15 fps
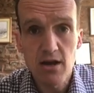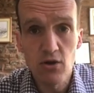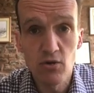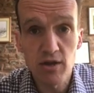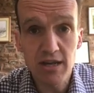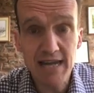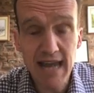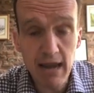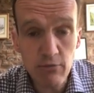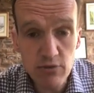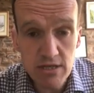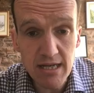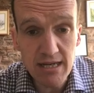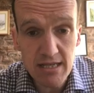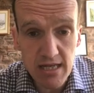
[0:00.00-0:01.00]
or the
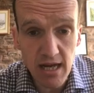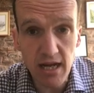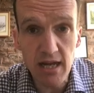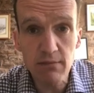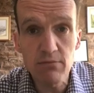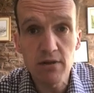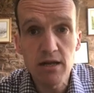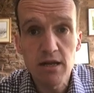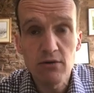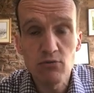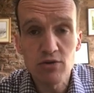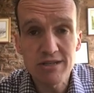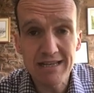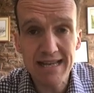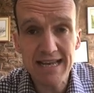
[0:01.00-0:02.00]
counting time
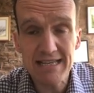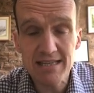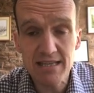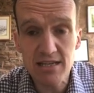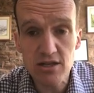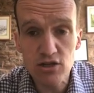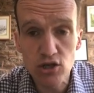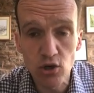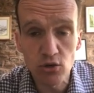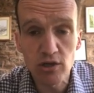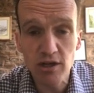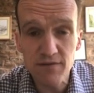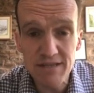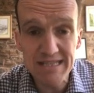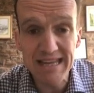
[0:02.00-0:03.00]
was less than a
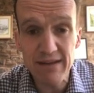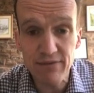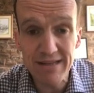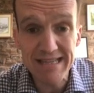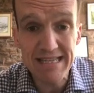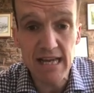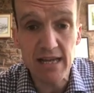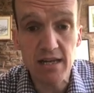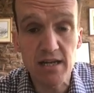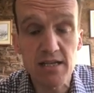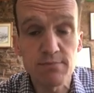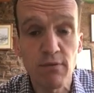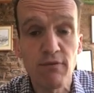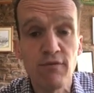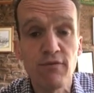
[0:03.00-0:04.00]
total of seven
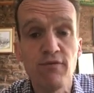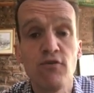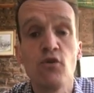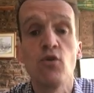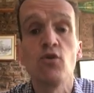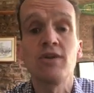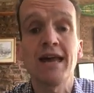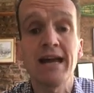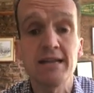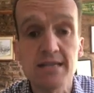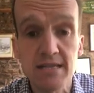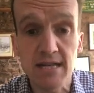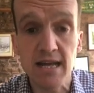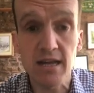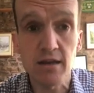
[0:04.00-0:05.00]
seconds before they had
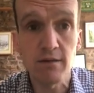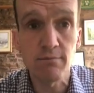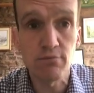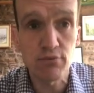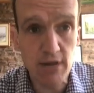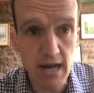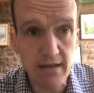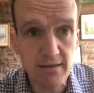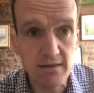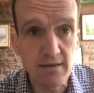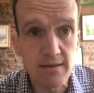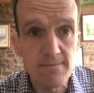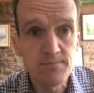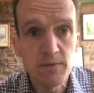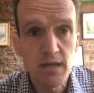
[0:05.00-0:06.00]
to take a breath,
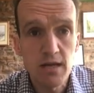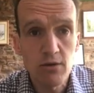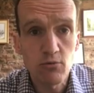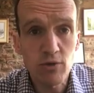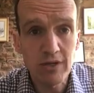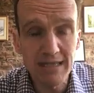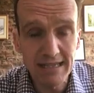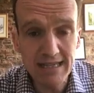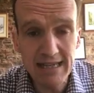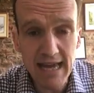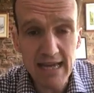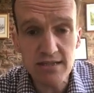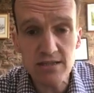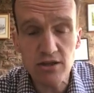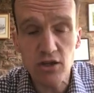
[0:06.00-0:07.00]
we can
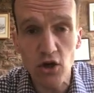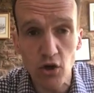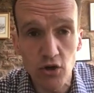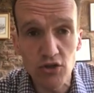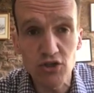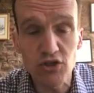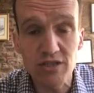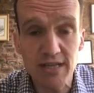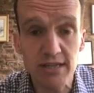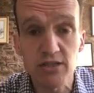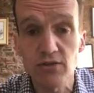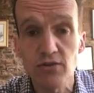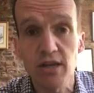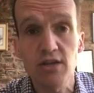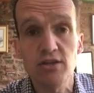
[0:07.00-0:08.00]
guess that the oxygen
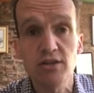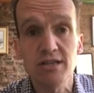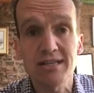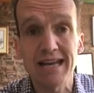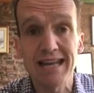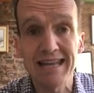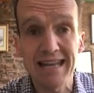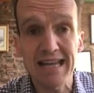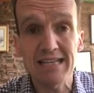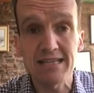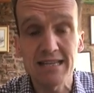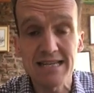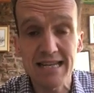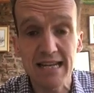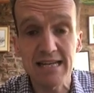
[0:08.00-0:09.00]
saturations are less
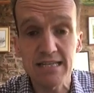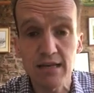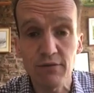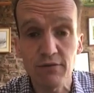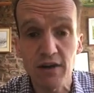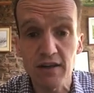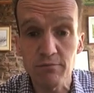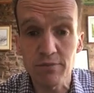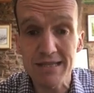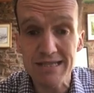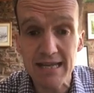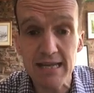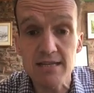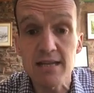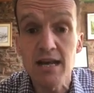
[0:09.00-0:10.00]
than
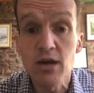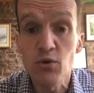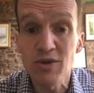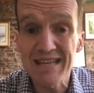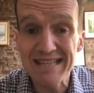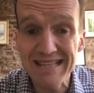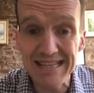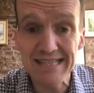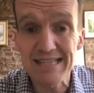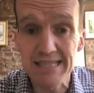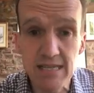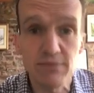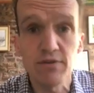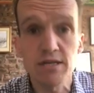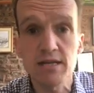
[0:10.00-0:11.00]
95% with a
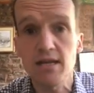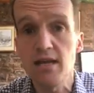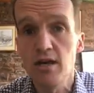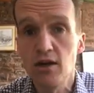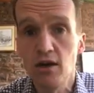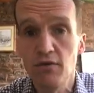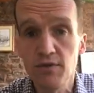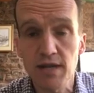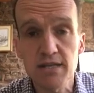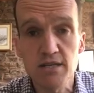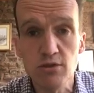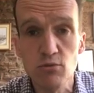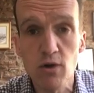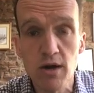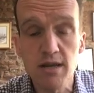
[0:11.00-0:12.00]
sensitivity of
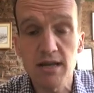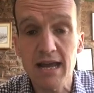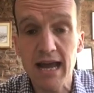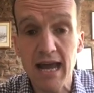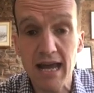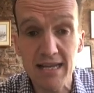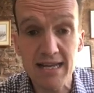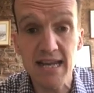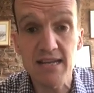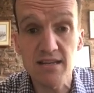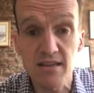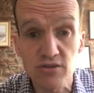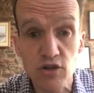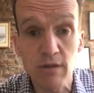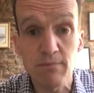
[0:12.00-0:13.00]
91 and
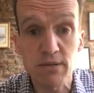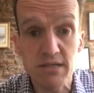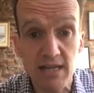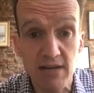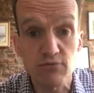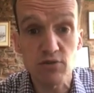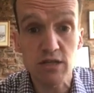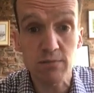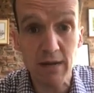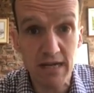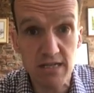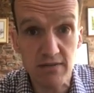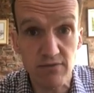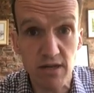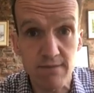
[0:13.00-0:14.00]
83%
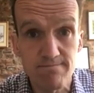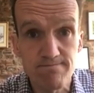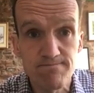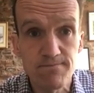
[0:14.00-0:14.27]
respectively.